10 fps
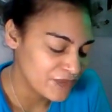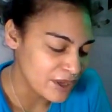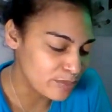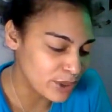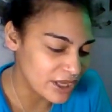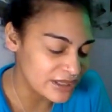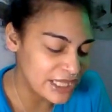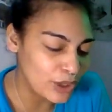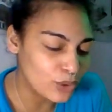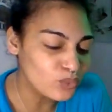But they
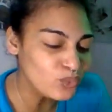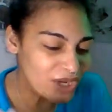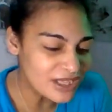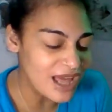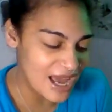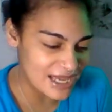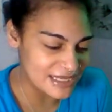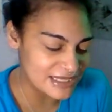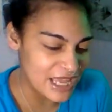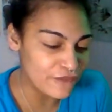don't
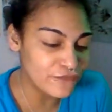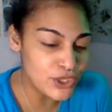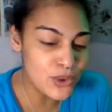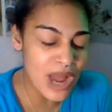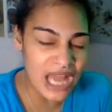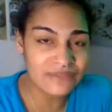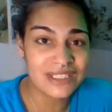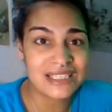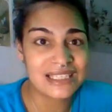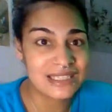realize if you have to
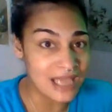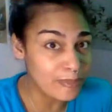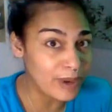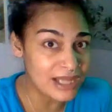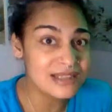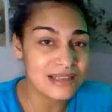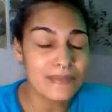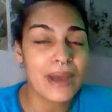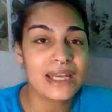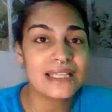step on
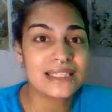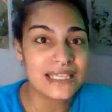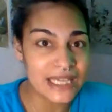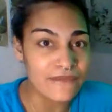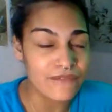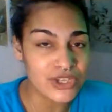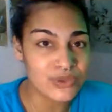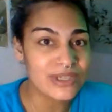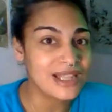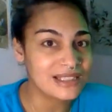somebody to get
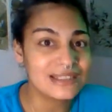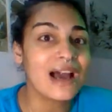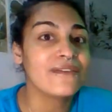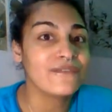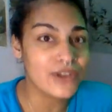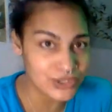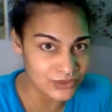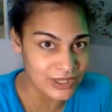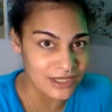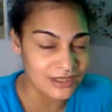victory, that's not
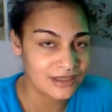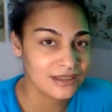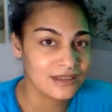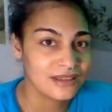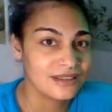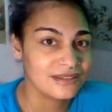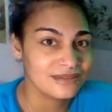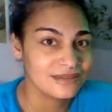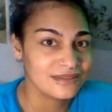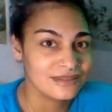victory.
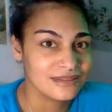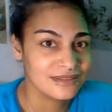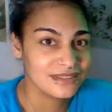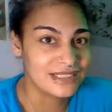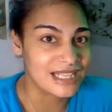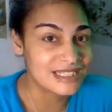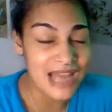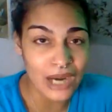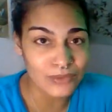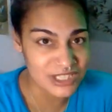That's
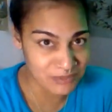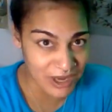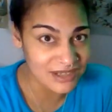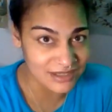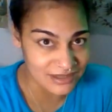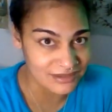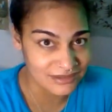not respected.